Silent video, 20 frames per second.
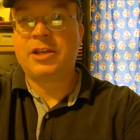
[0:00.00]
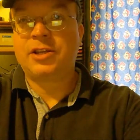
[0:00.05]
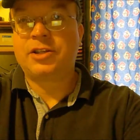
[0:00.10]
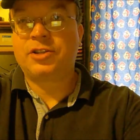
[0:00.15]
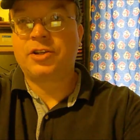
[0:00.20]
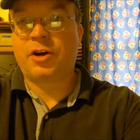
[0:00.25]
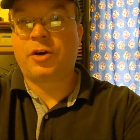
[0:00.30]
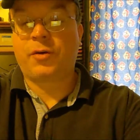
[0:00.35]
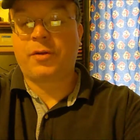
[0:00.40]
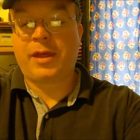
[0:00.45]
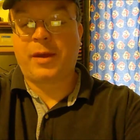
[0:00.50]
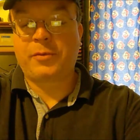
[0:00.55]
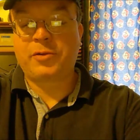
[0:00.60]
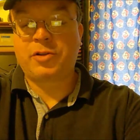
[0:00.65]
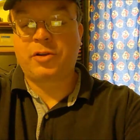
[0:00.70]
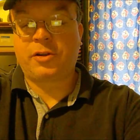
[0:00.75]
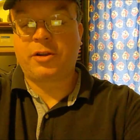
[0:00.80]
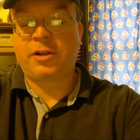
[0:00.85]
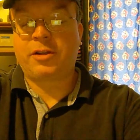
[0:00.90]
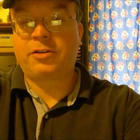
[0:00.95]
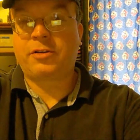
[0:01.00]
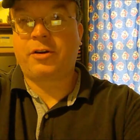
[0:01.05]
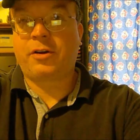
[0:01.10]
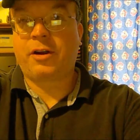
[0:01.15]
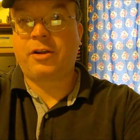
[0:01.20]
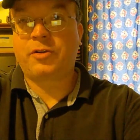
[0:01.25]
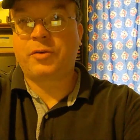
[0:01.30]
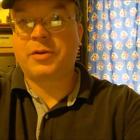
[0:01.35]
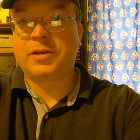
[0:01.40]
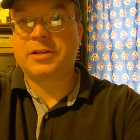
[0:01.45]
So that was the only
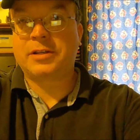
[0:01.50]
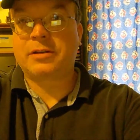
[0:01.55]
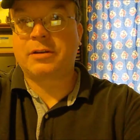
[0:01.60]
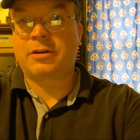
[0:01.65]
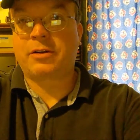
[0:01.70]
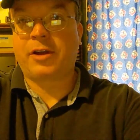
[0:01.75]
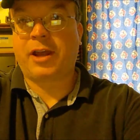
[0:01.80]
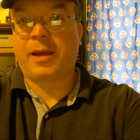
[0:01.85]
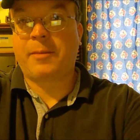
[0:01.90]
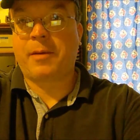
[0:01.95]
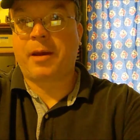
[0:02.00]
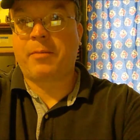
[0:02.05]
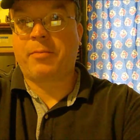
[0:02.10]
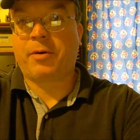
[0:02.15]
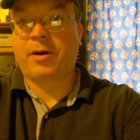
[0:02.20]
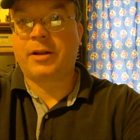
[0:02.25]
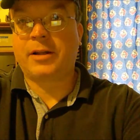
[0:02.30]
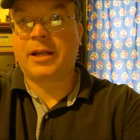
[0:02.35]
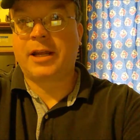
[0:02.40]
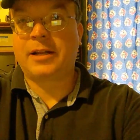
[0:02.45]
Atari 2600 game I bought.